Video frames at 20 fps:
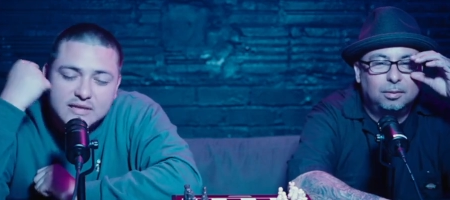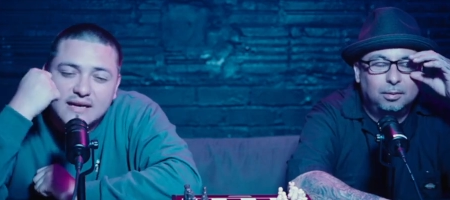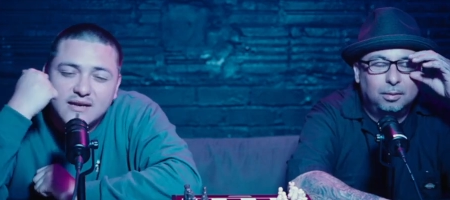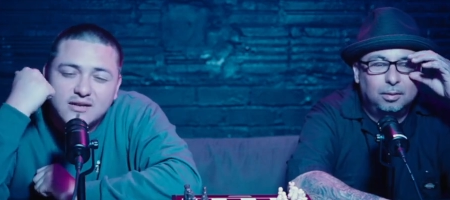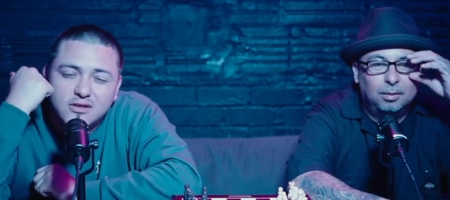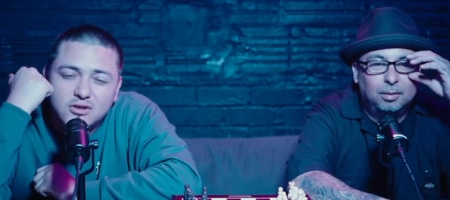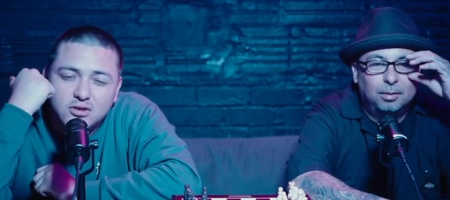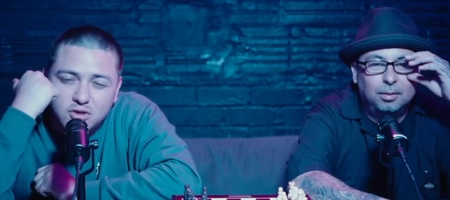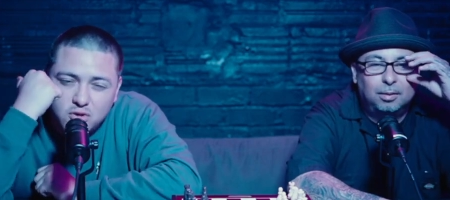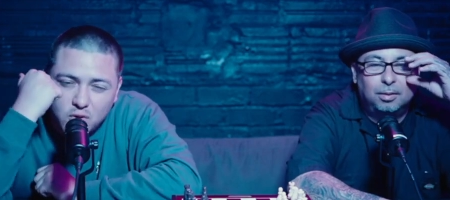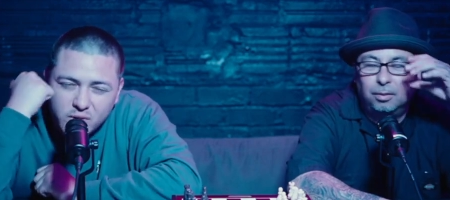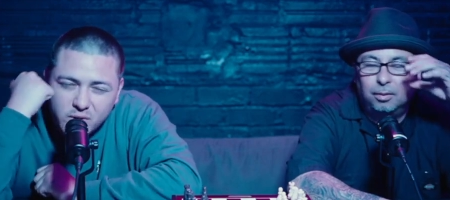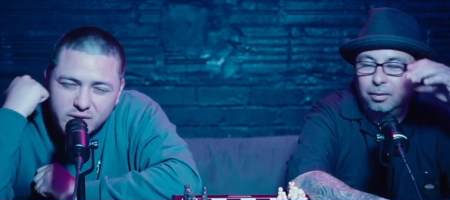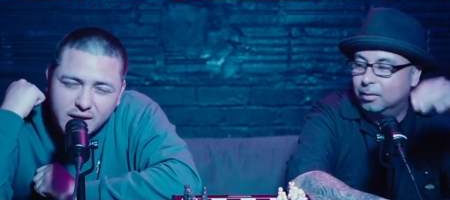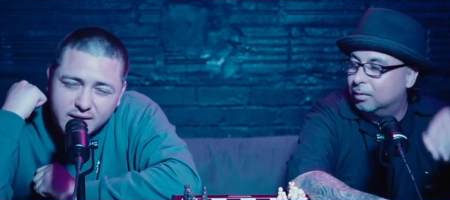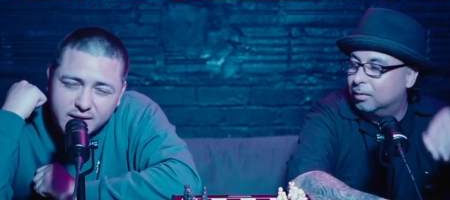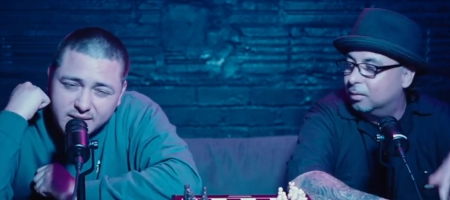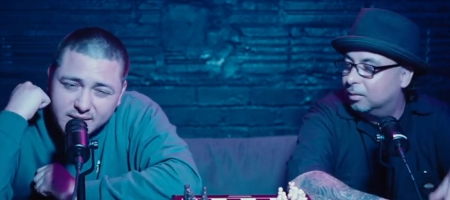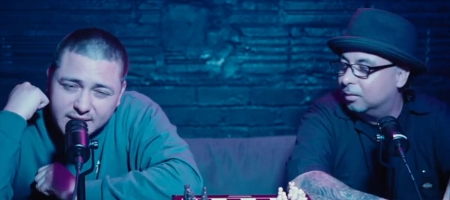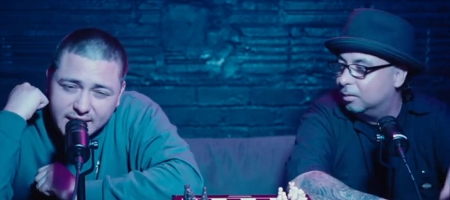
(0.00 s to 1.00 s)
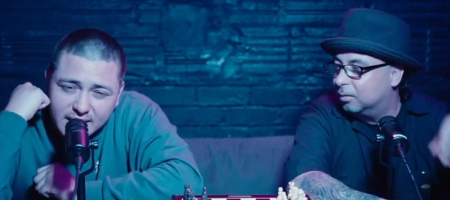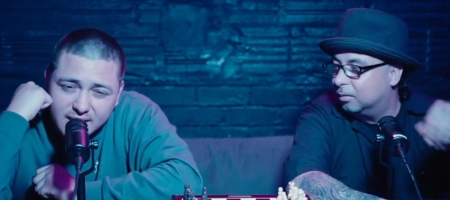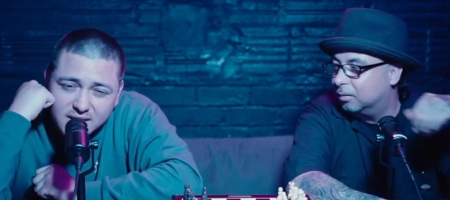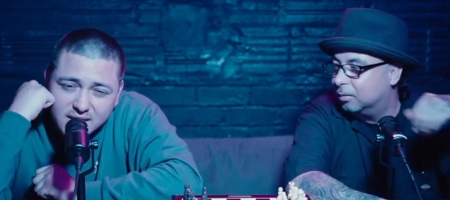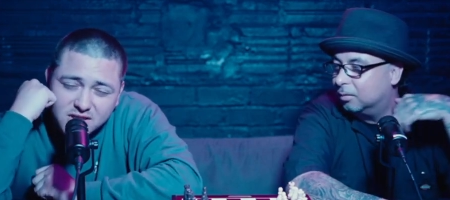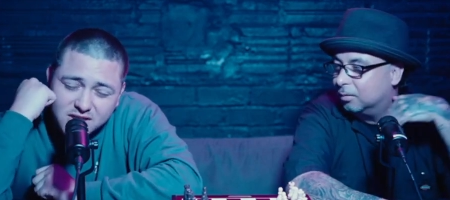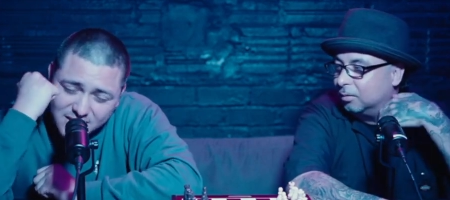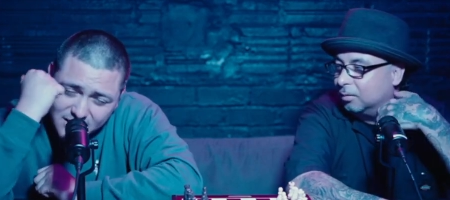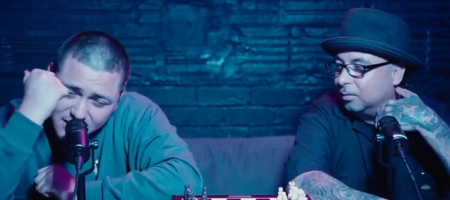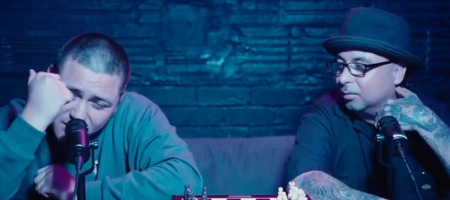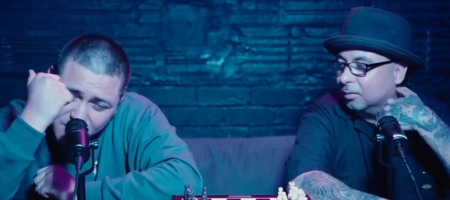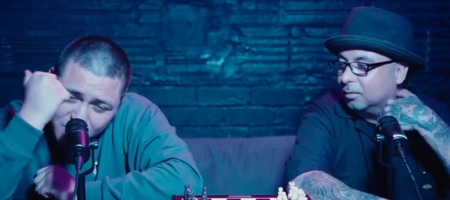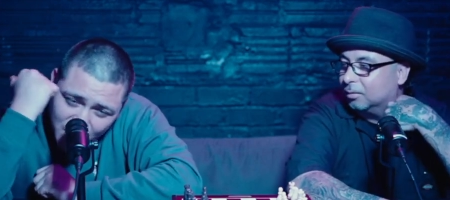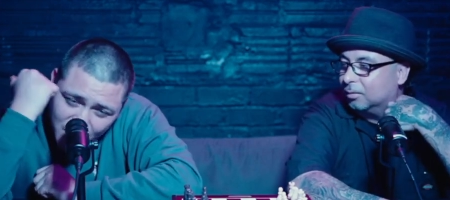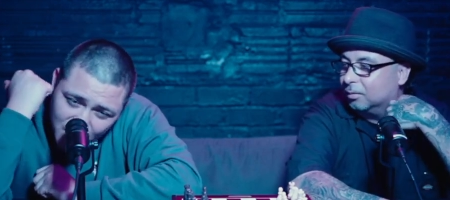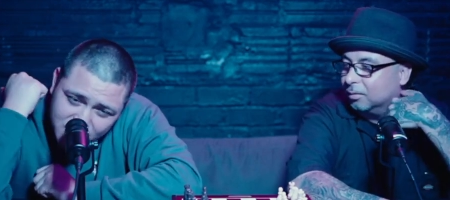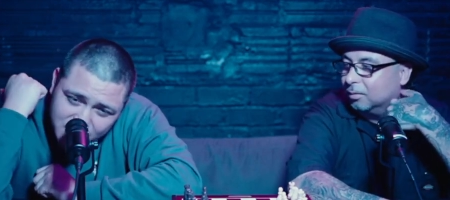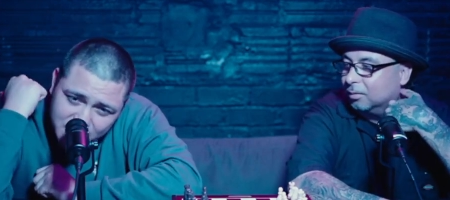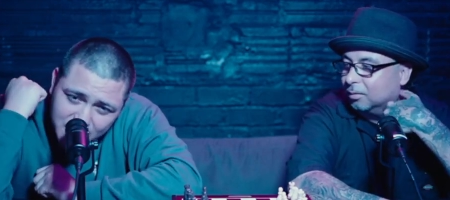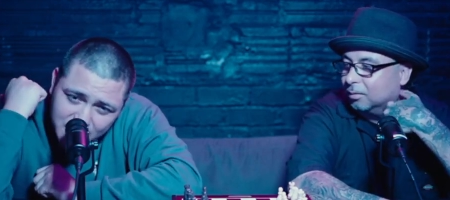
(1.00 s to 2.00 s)
Speaker 1: your shorty out in the day and she love
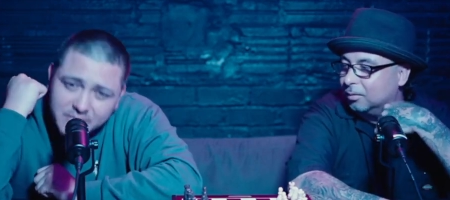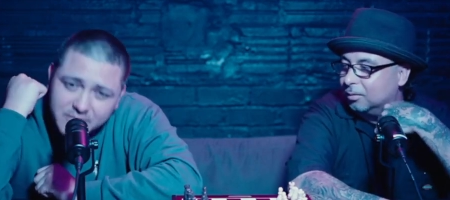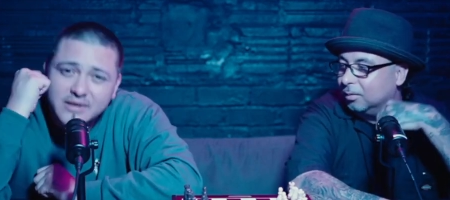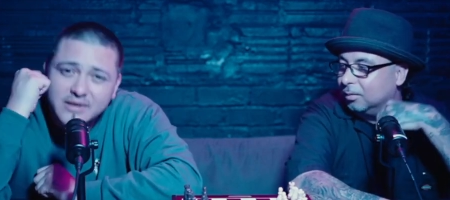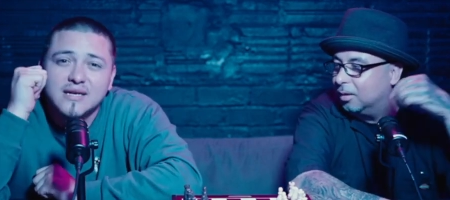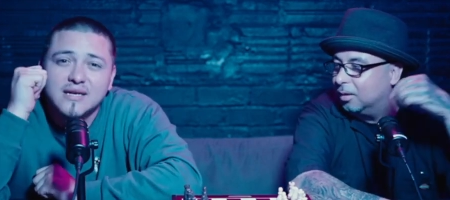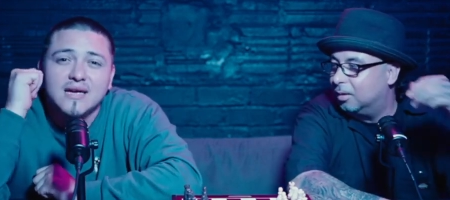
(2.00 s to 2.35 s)
burgers, baby, yeah.